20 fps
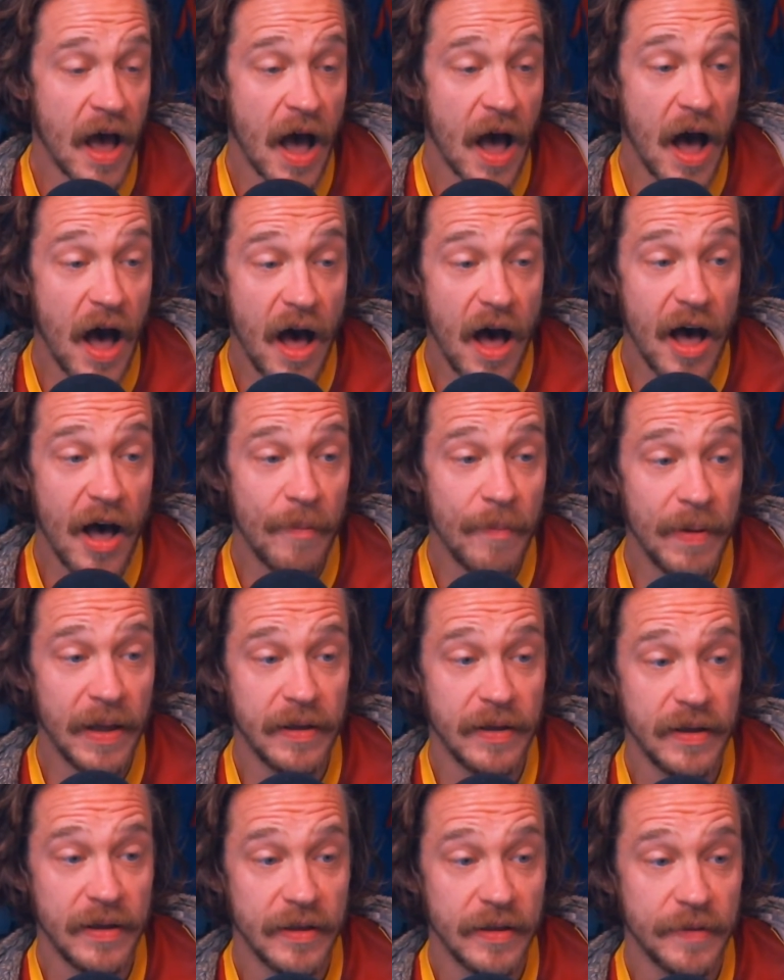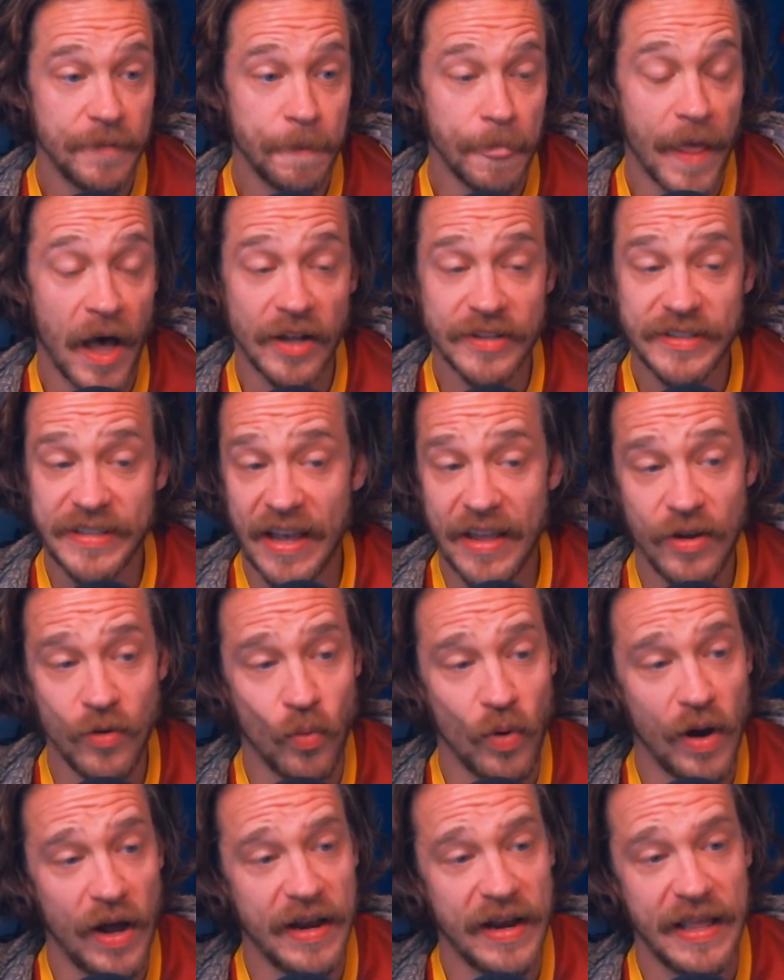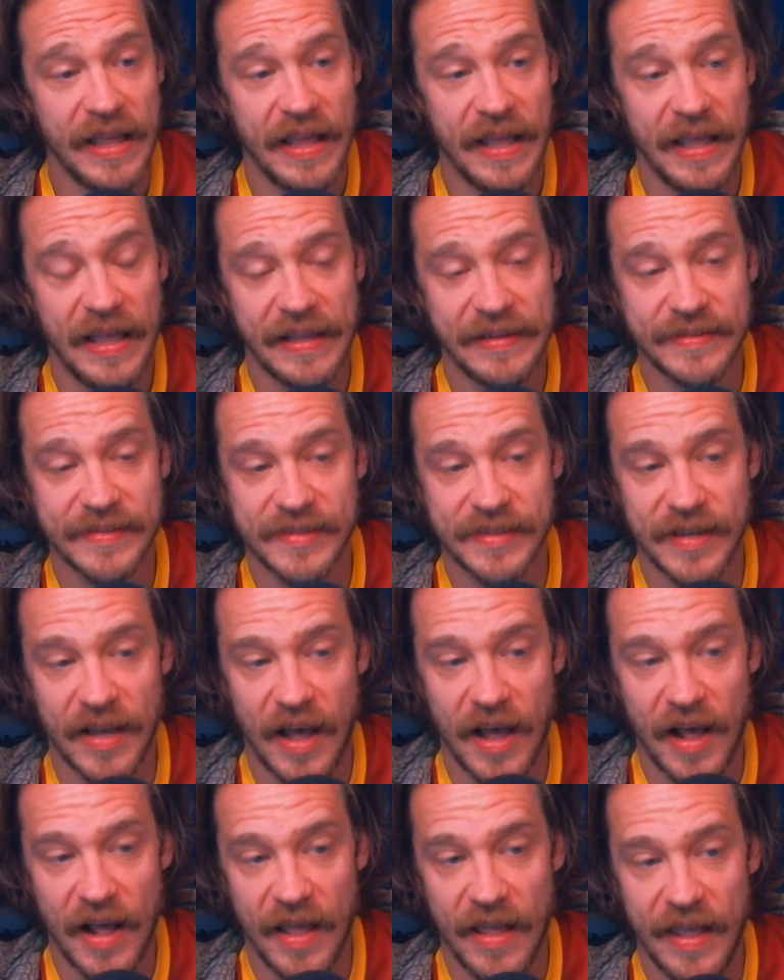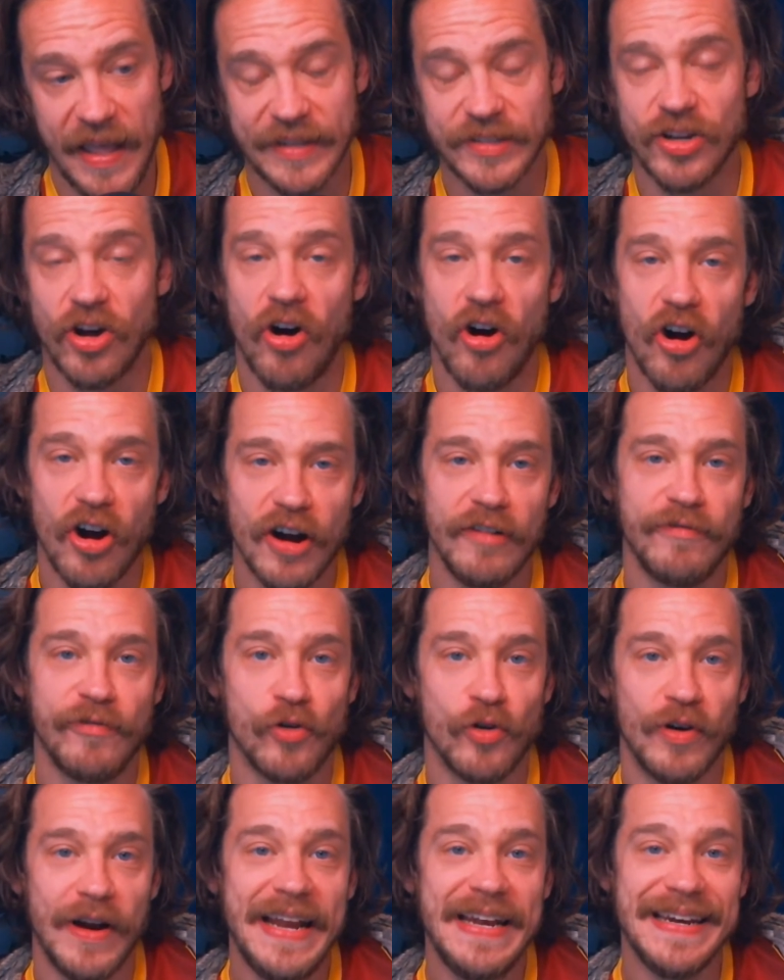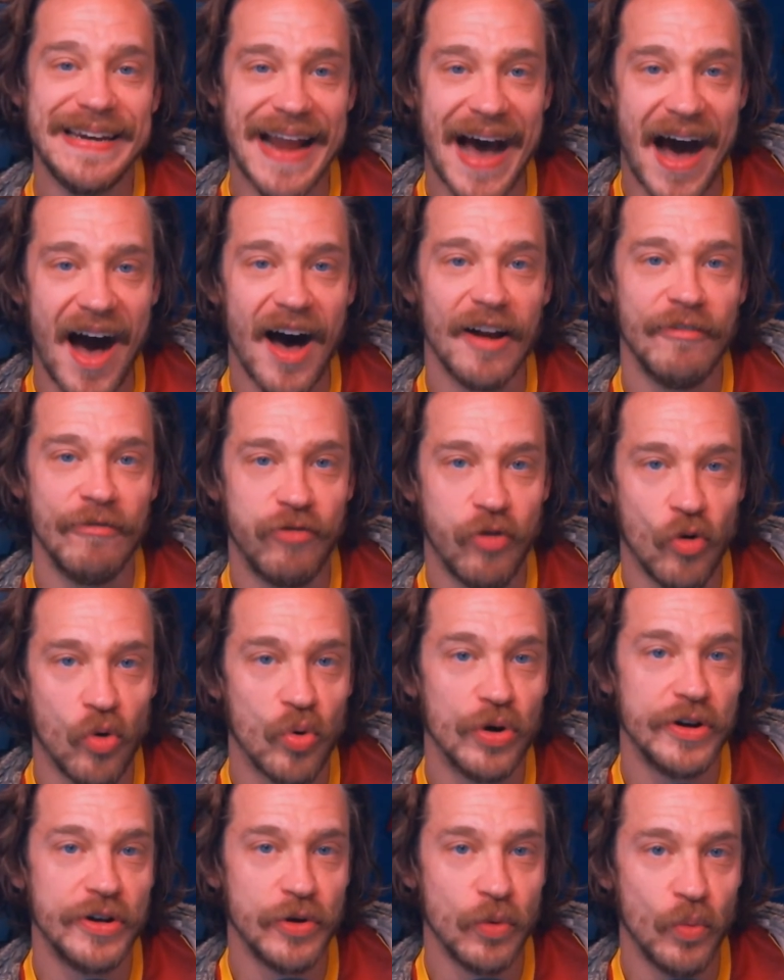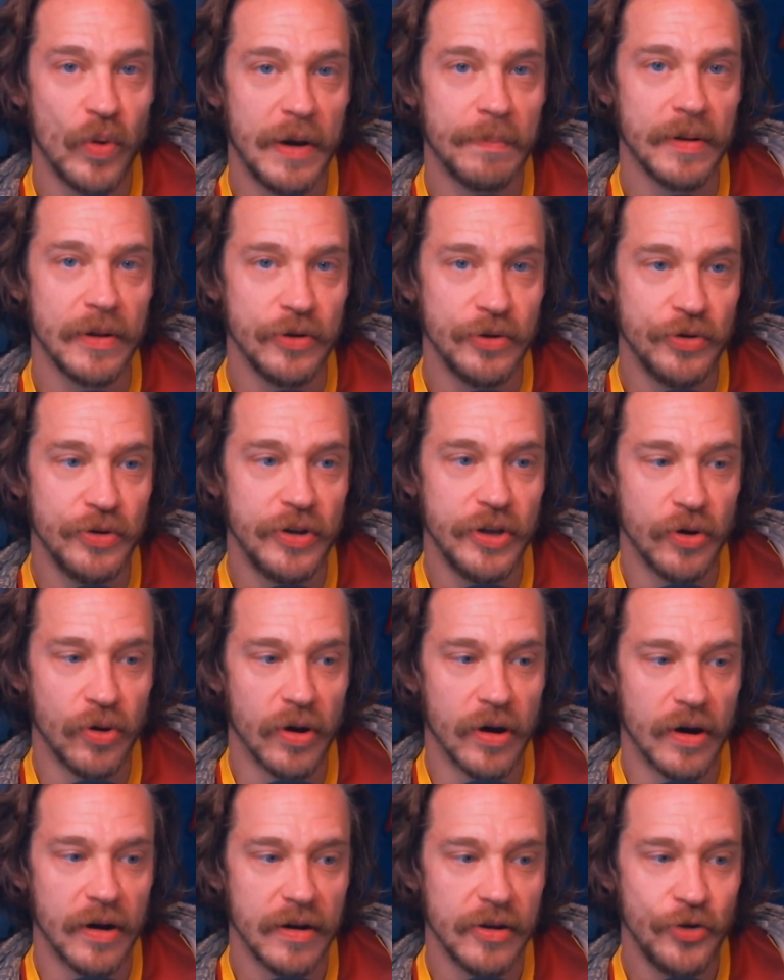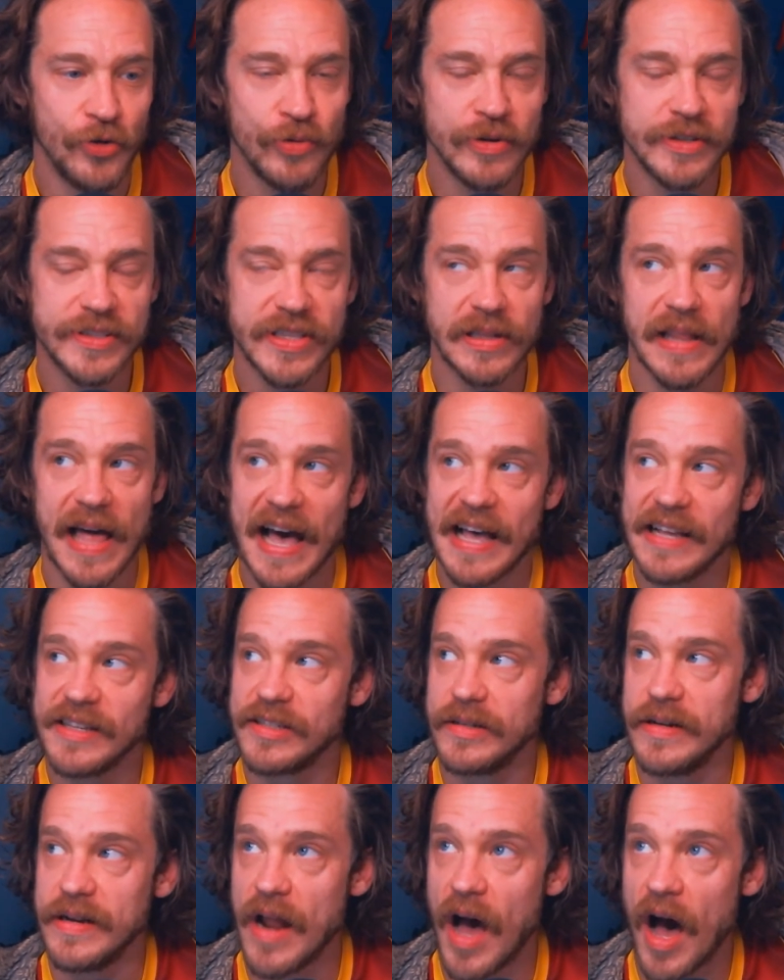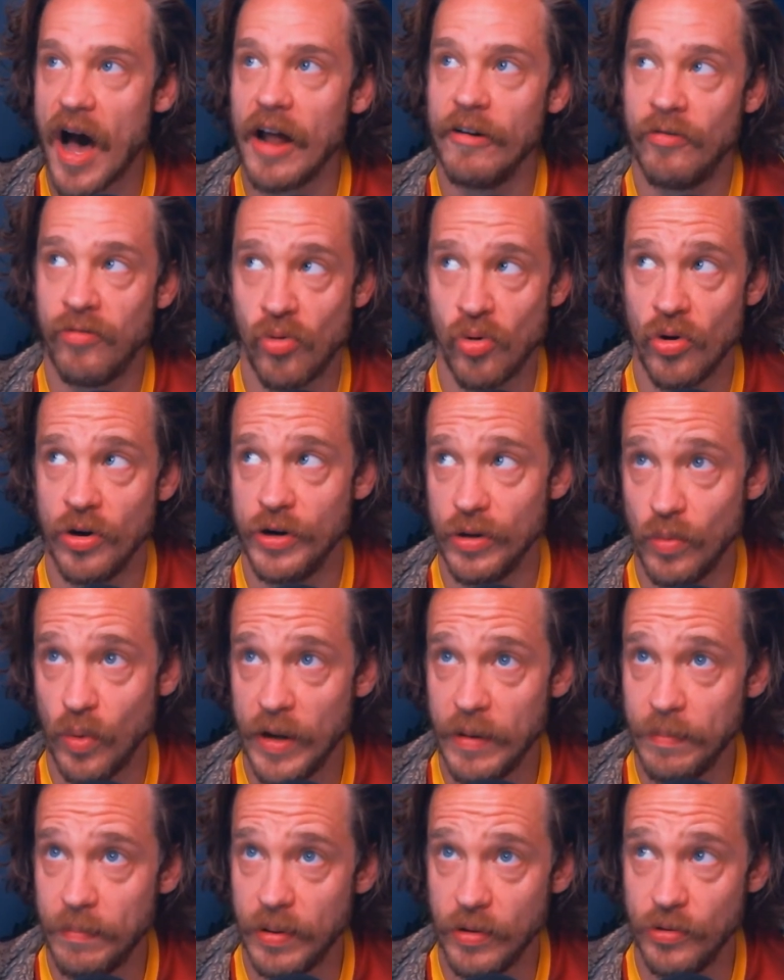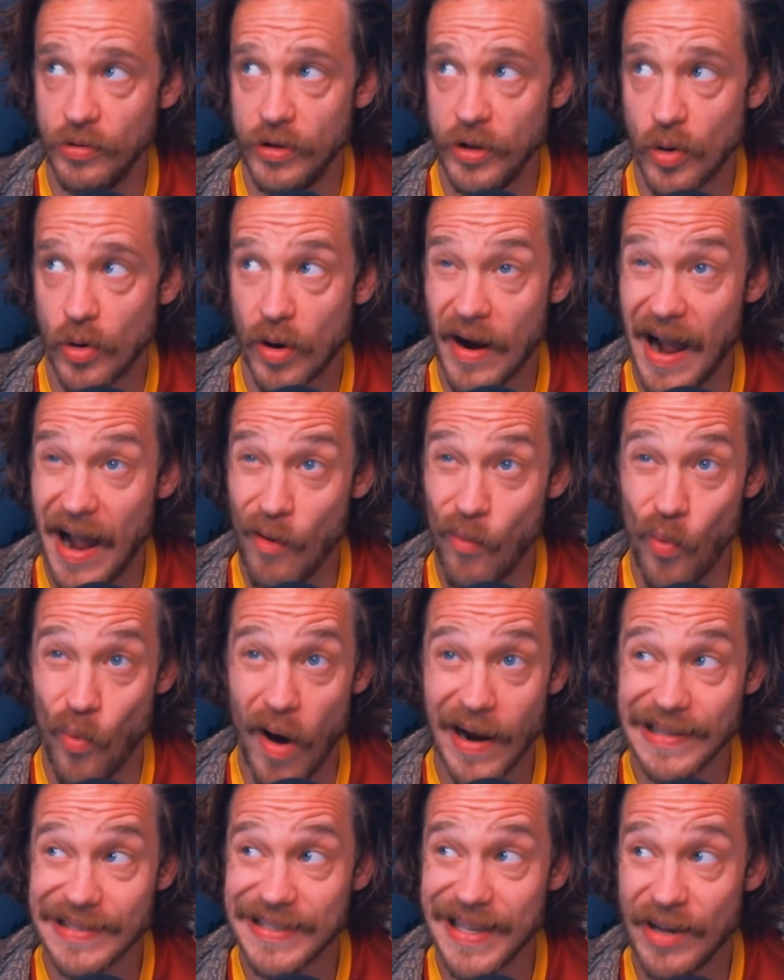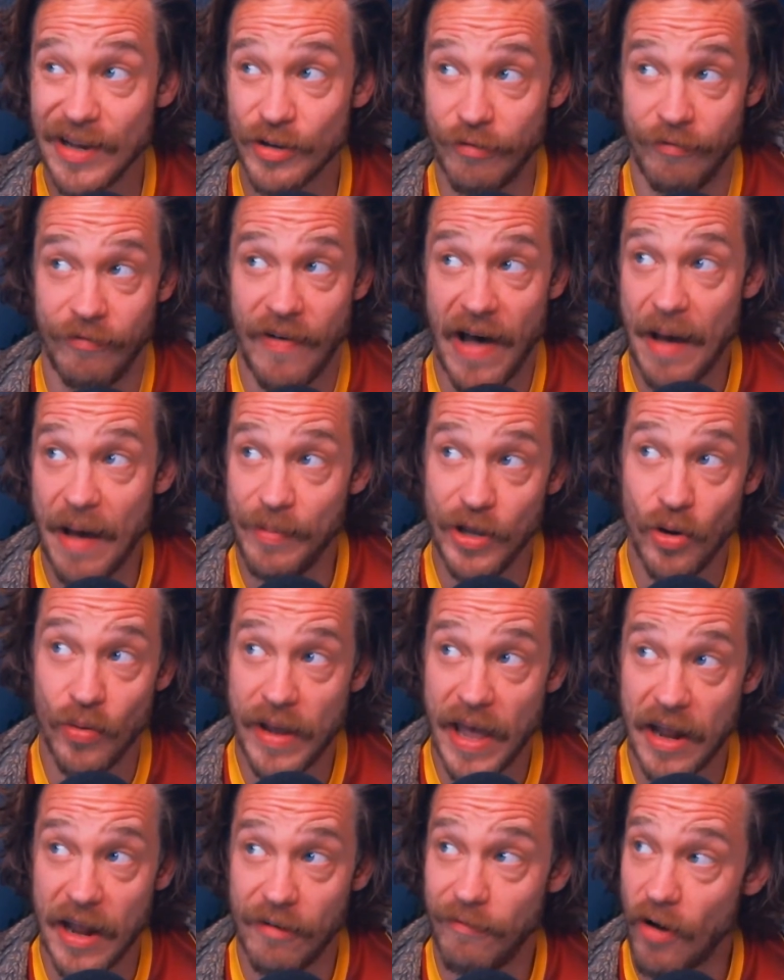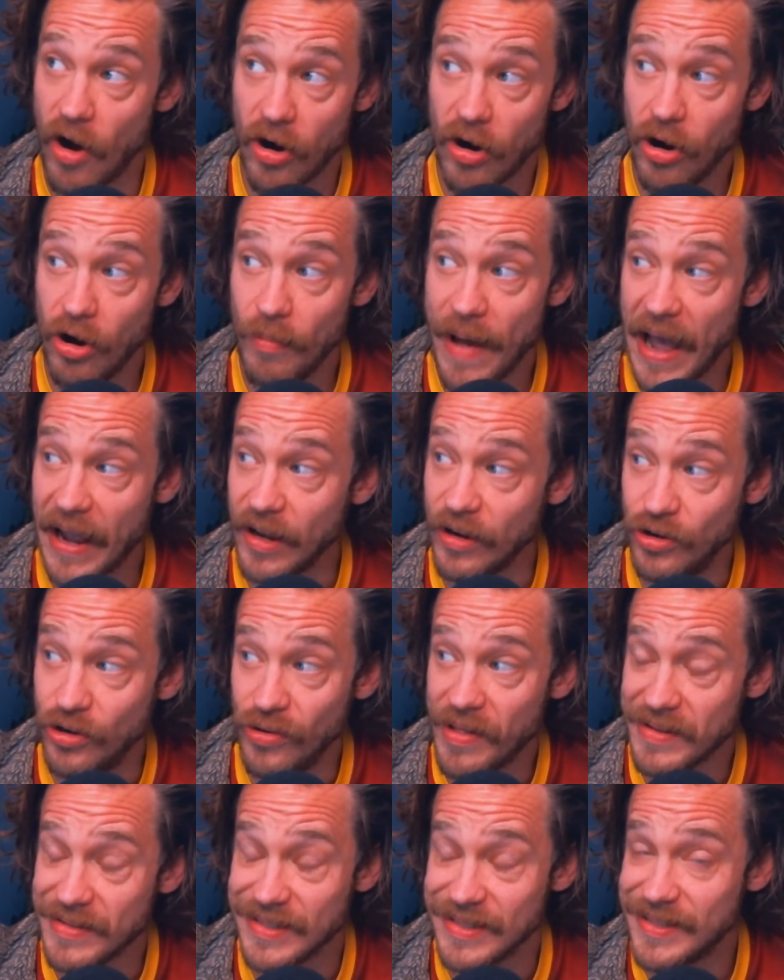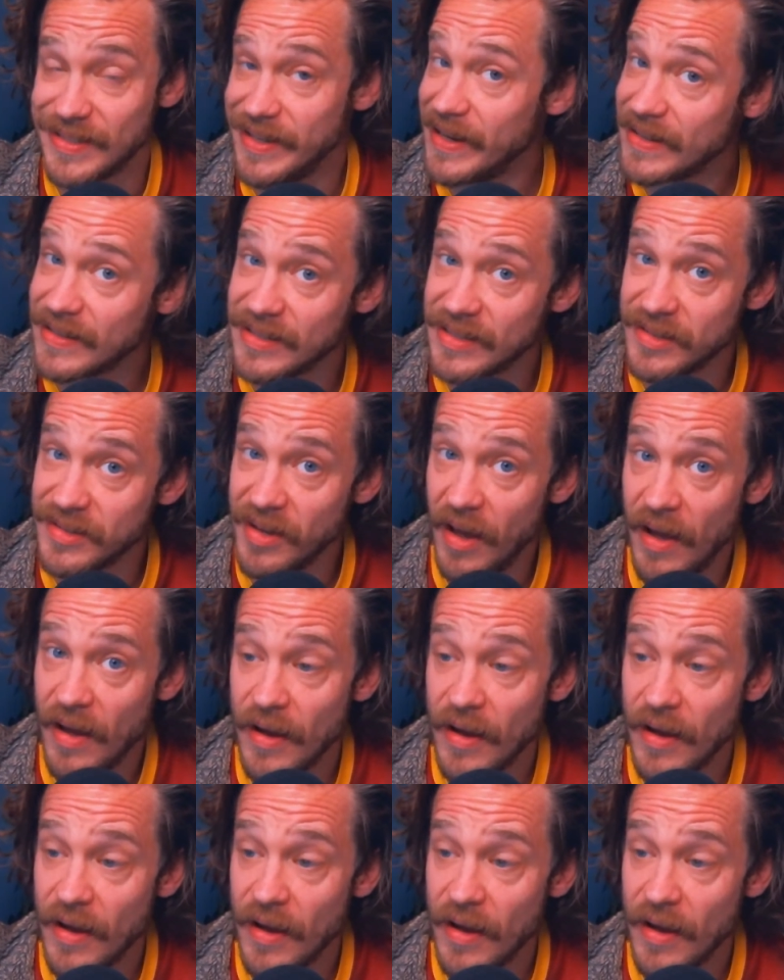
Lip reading: I'll tell you what. It's hard for a non-forward to win Ballon d'Or. Who was the last non-forward to win Ballon d'Or? I want to say it was Fabio Cannavaro back in 2006.